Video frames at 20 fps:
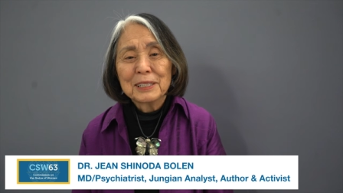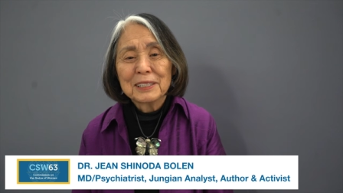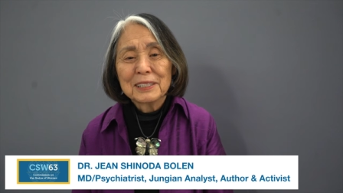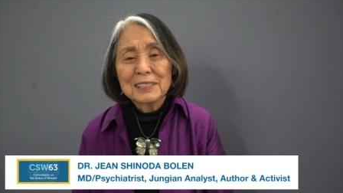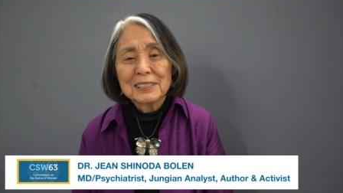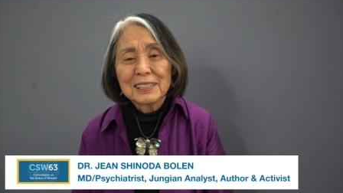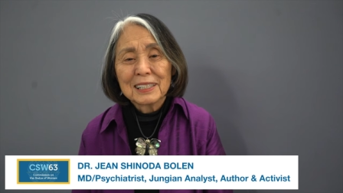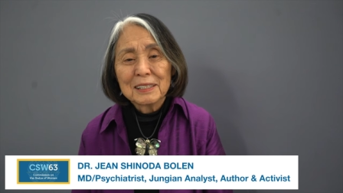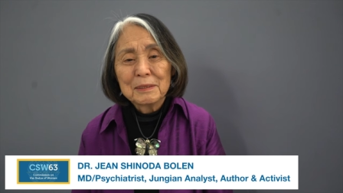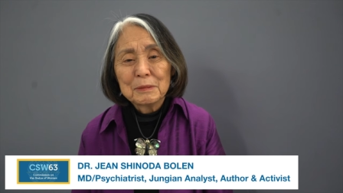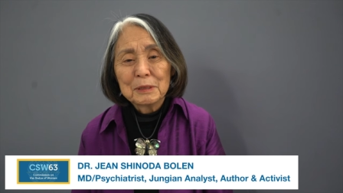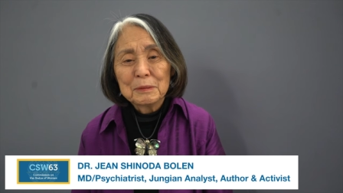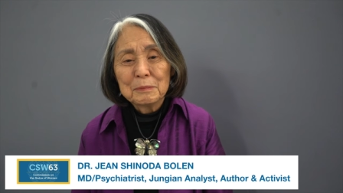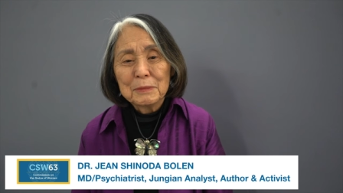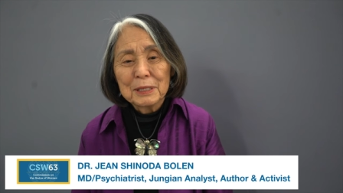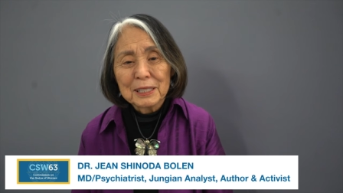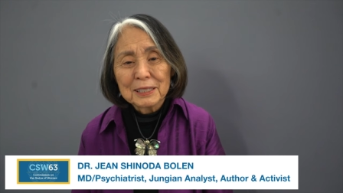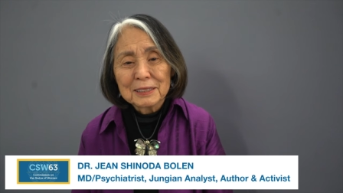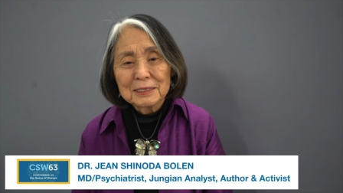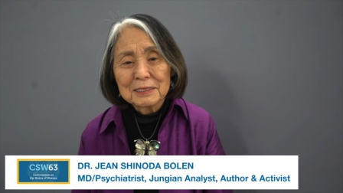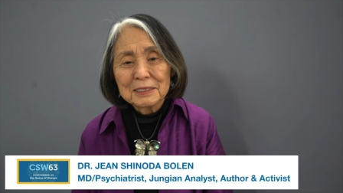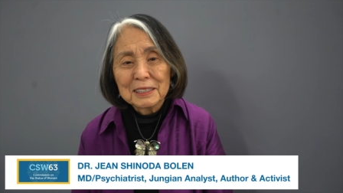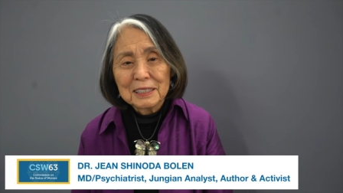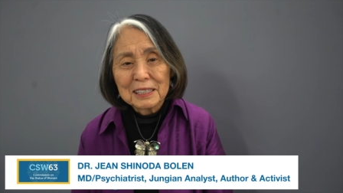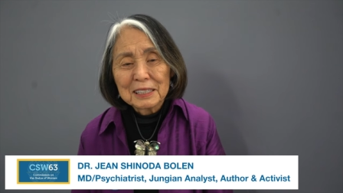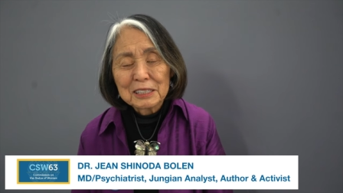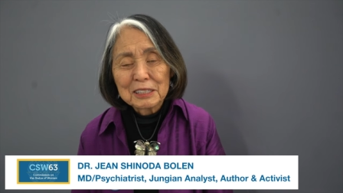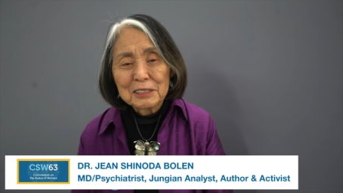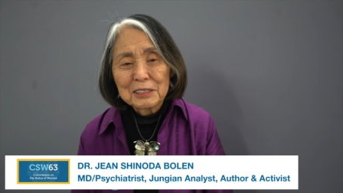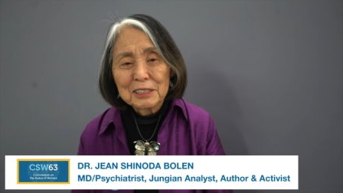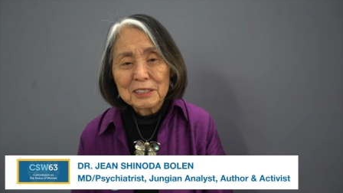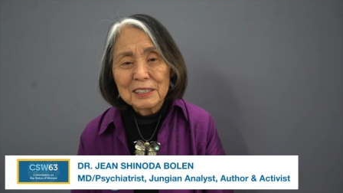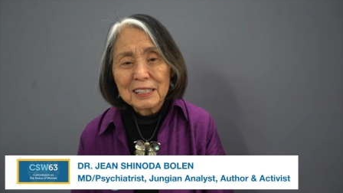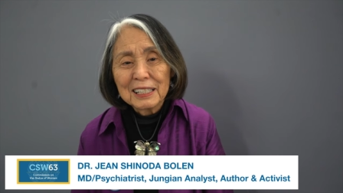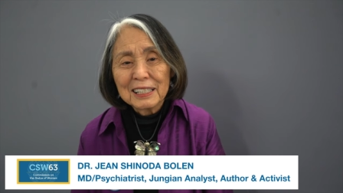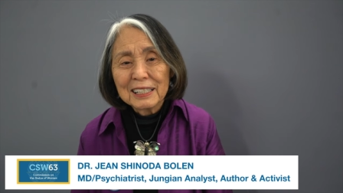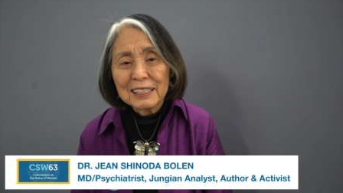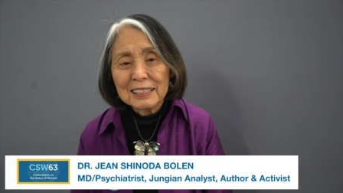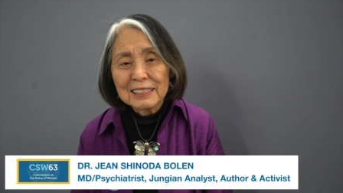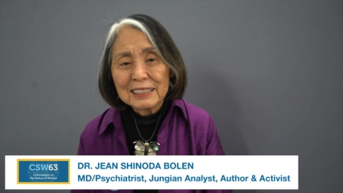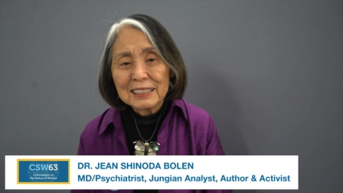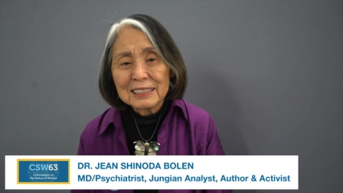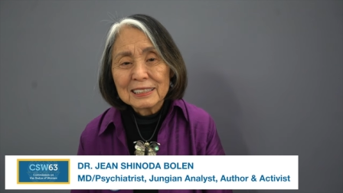because I'm a medical doctor and